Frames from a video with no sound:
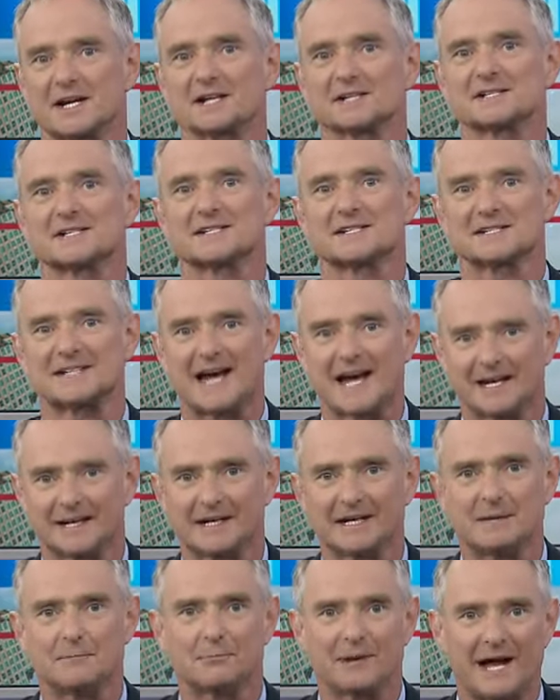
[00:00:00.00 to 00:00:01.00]
is
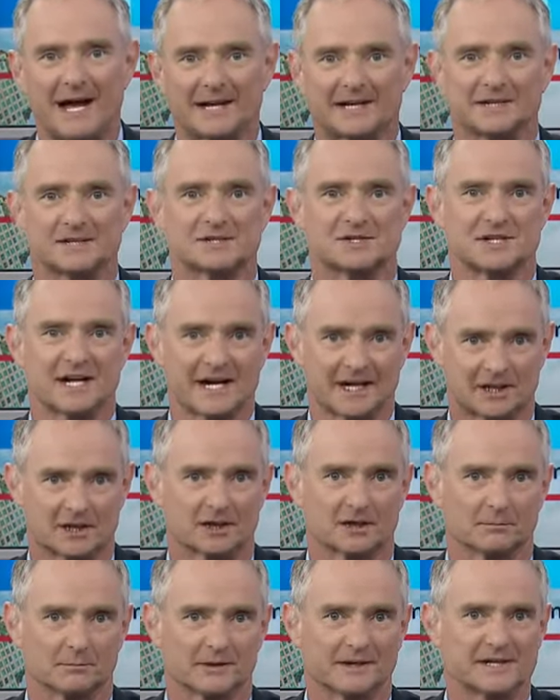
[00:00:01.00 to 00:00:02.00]
Stanley Black &
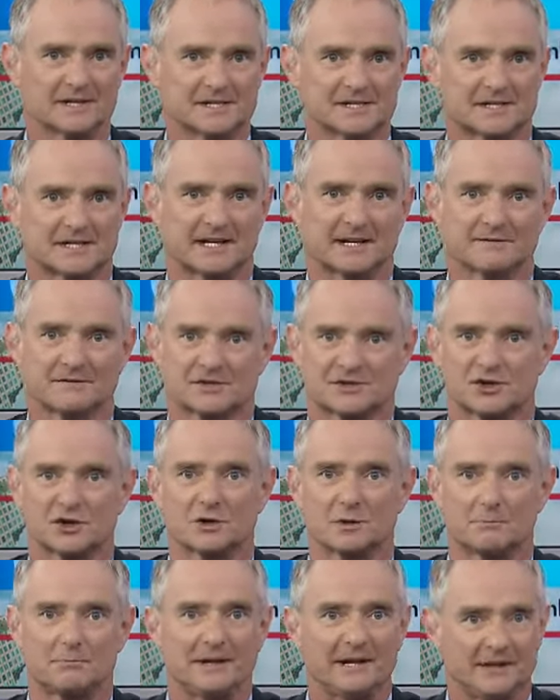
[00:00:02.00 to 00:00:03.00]
Decker. Please give us
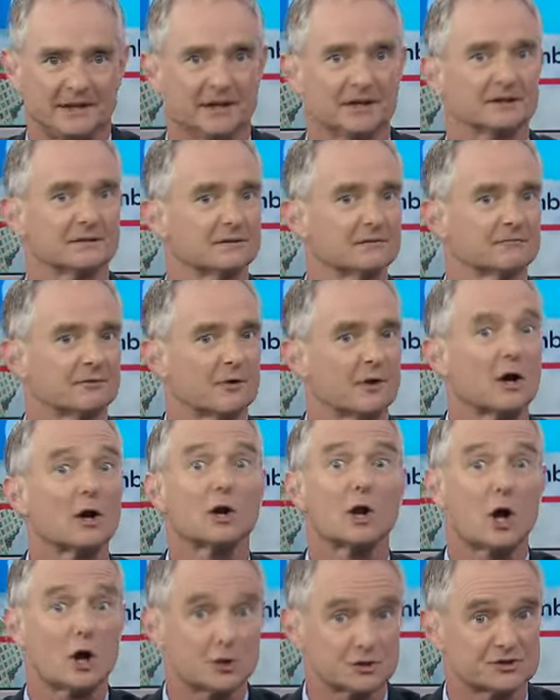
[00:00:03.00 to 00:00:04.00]
your opinion for the
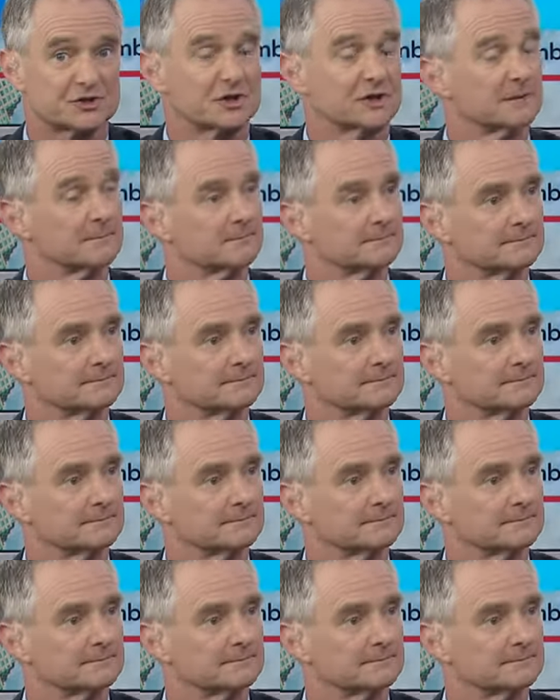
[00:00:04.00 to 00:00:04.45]
long term.